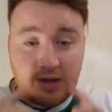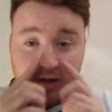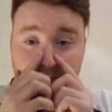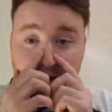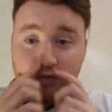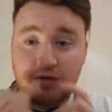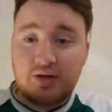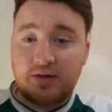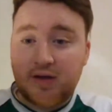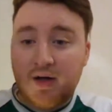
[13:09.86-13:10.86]
had a better run
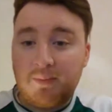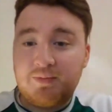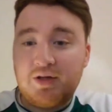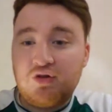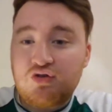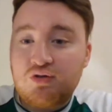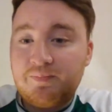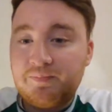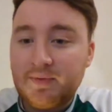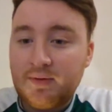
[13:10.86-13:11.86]
in the cups, mind you.
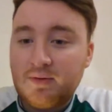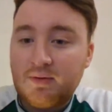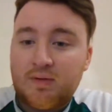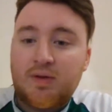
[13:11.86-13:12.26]
Aye.